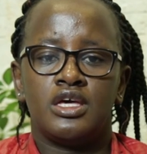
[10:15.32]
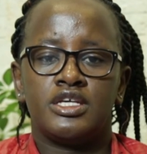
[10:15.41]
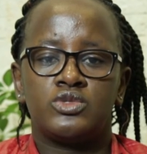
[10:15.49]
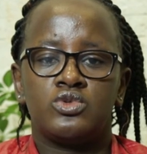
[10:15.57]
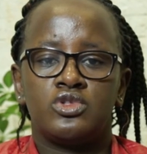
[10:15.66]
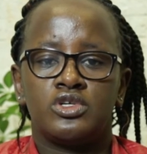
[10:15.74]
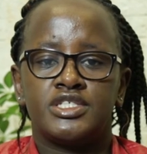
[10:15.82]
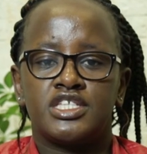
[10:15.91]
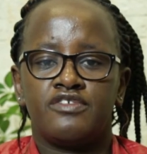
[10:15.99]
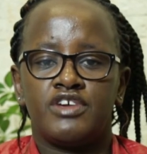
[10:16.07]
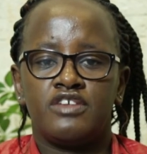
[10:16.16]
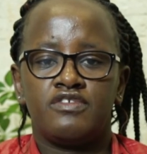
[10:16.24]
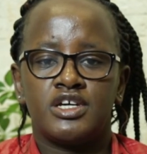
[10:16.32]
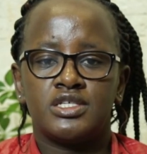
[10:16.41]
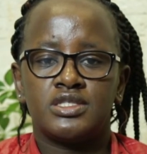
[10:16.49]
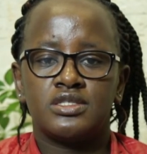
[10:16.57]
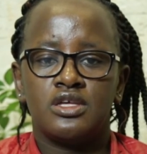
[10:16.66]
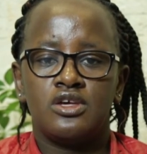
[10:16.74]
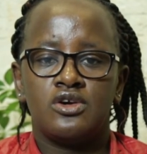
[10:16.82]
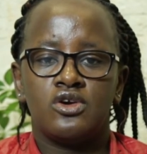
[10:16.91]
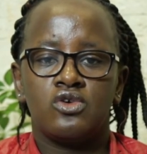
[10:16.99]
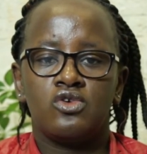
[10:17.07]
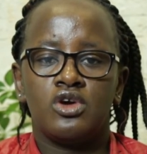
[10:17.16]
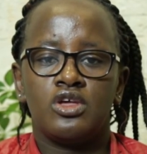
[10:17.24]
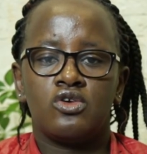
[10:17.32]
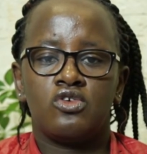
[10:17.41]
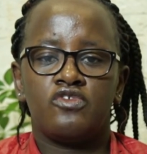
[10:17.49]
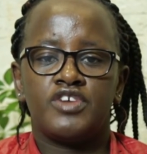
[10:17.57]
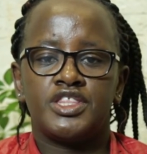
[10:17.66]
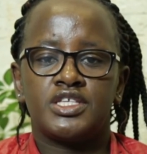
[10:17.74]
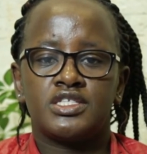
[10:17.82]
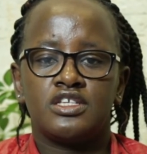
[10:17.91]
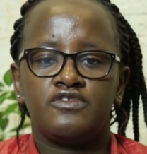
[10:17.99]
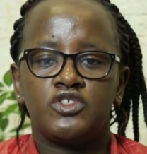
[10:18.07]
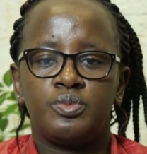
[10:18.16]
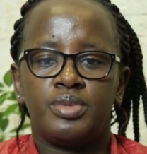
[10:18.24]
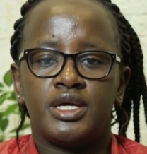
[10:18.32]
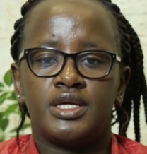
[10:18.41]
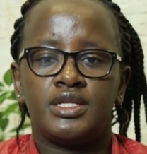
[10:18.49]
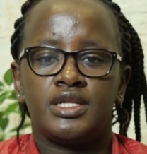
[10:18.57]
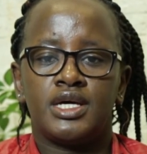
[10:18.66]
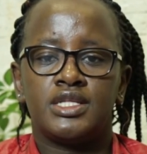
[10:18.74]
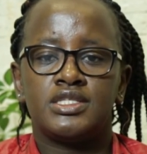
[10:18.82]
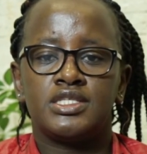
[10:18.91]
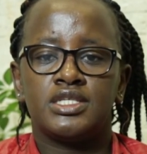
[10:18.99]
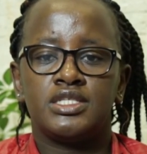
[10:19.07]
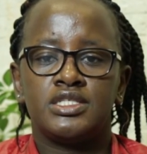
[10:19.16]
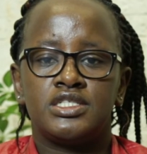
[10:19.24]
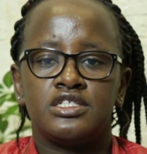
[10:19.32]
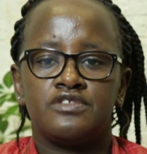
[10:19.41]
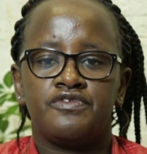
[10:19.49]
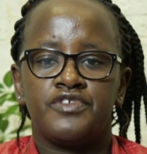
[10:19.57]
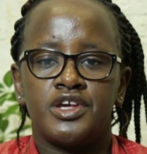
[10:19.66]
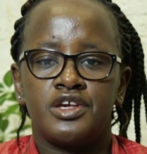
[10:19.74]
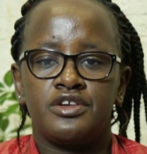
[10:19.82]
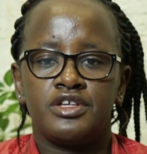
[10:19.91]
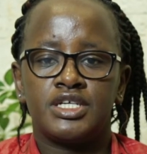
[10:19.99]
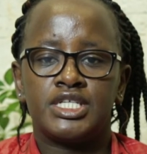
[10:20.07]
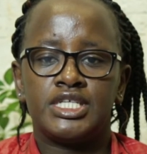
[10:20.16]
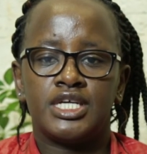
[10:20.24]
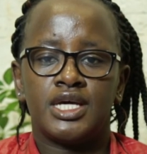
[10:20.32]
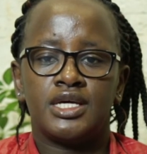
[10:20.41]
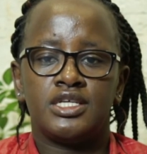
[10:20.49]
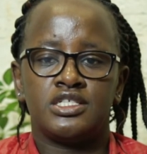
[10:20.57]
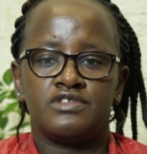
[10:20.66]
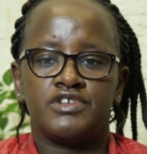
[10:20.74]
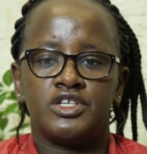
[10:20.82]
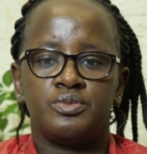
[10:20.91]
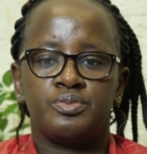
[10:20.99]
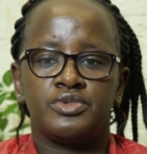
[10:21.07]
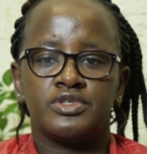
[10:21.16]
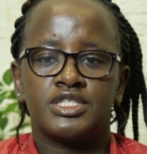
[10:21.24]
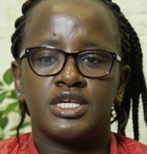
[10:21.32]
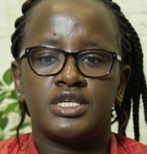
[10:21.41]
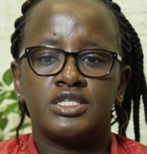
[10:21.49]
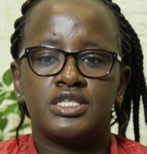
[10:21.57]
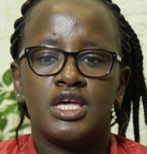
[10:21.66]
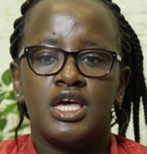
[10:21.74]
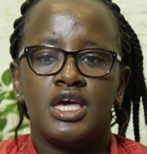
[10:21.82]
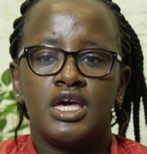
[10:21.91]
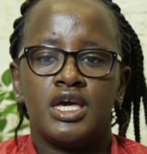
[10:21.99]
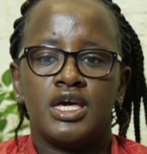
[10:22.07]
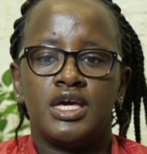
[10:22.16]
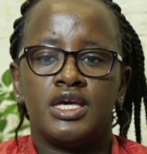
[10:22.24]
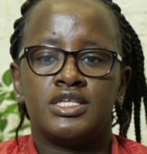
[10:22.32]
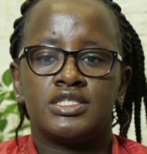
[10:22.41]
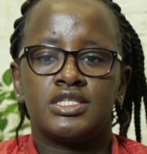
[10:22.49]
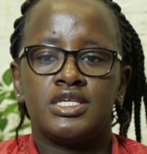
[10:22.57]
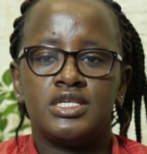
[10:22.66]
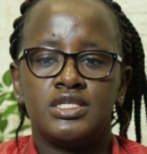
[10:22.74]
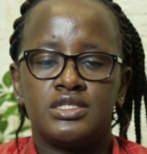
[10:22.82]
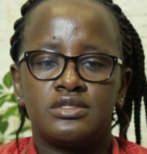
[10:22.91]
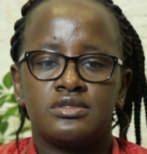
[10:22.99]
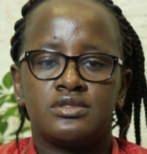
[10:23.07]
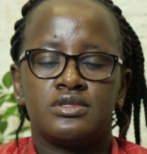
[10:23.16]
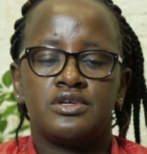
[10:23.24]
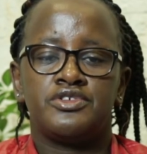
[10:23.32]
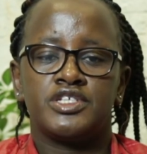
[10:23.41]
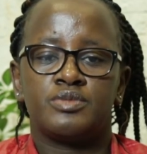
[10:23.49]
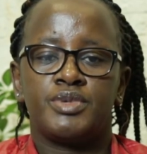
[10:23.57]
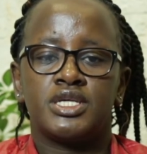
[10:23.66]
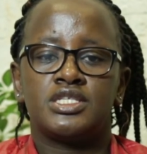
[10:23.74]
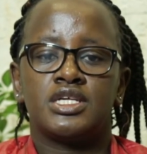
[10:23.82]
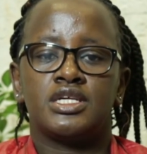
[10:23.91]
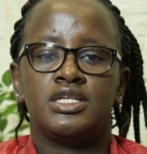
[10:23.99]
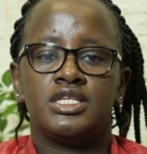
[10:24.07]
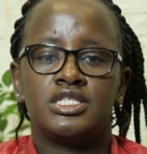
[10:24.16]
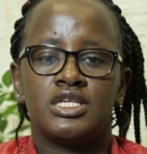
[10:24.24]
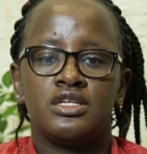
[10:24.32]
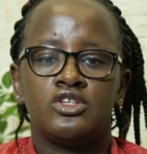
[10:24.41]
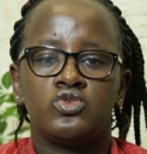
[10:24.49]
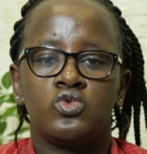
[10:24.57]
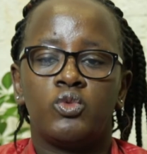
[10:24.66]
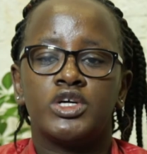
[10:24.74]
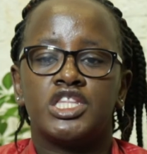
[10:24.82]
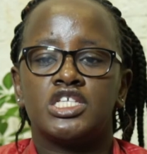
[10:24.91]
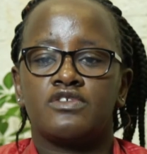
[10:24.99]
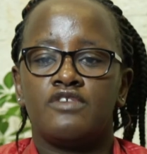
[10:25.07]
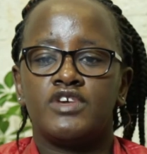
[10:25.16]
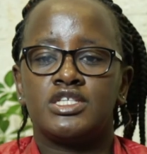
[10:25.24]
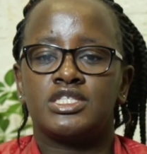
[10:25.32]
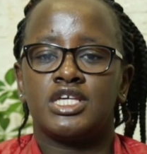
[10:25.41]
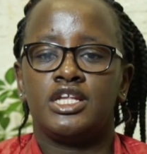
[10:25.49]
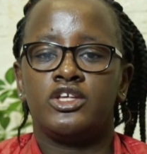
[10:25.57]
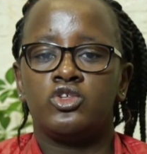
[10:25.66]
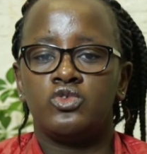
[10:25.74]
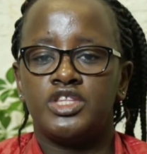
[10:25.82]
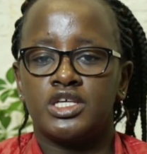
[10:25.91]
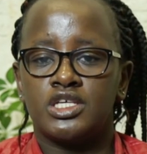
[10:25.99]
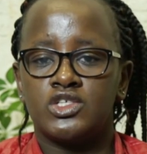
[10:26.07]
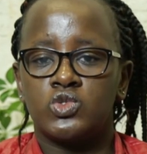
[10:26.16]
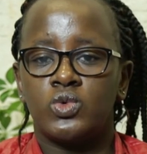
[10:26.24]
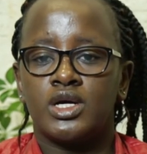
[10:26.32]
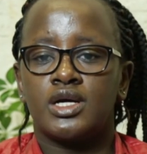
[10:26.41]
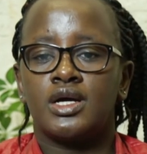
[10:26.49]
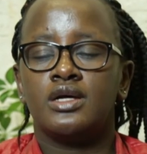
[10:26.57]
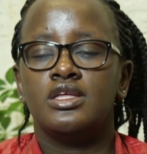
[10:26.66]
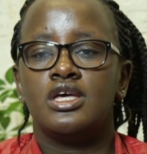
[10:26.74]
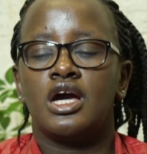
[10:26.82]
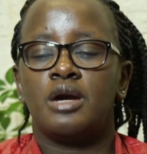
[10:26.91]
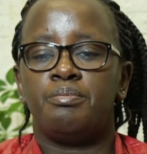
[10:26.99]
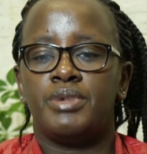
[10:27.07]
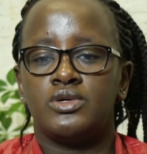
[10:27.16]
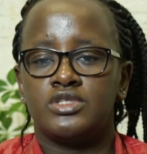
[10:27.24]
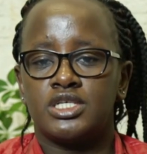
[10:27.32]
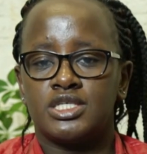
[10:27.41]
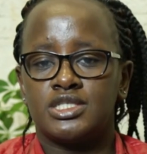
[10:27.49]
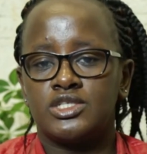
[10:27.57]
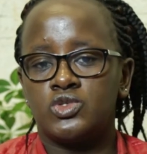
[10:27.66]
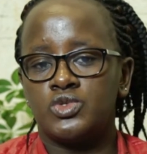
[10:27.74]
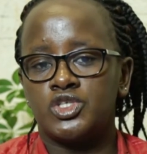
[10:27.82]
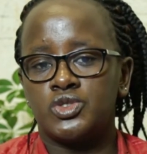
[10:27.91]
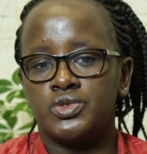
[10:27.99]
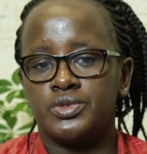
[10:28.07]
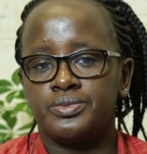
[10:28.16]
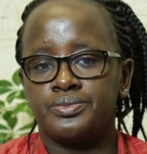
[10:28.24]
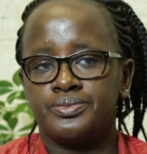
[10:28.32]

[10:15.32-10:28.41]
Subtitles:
As with all survivors, going over the safety plan until it is very clear is very important, as is respecting and listening to what the survivor is telling you, the caseworker, about her situation.